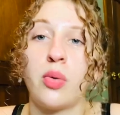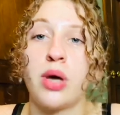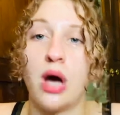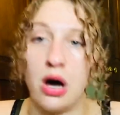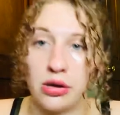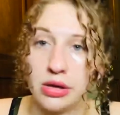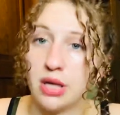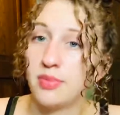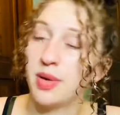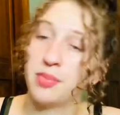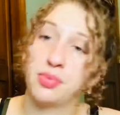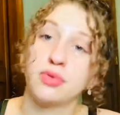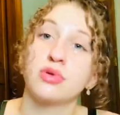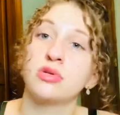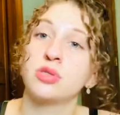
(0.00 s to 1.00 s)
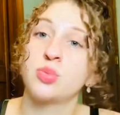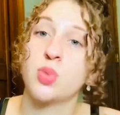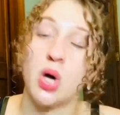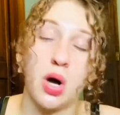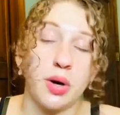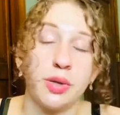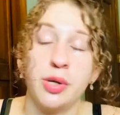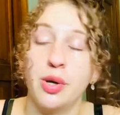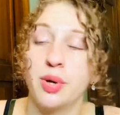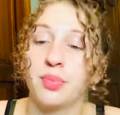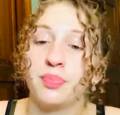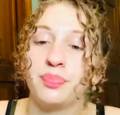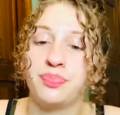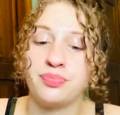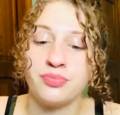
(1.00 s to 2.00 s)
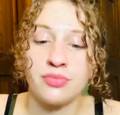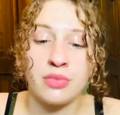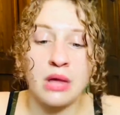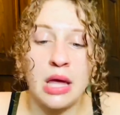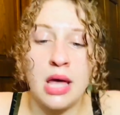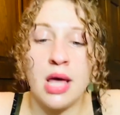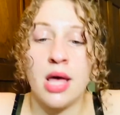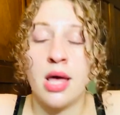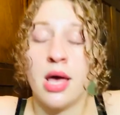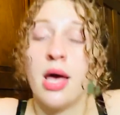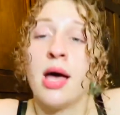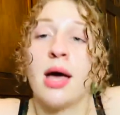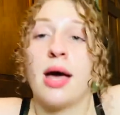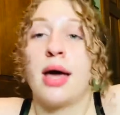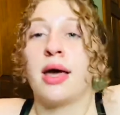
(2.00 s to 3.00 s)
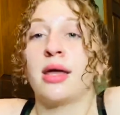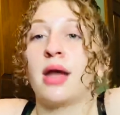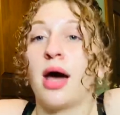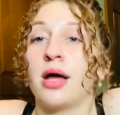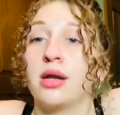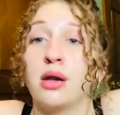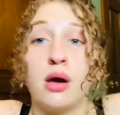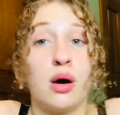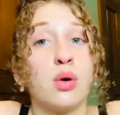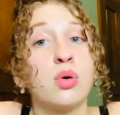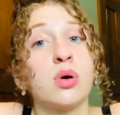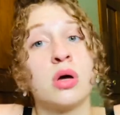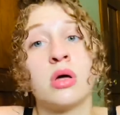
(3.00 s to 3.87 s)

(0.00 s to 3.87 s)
all get pimples. We all do. And I know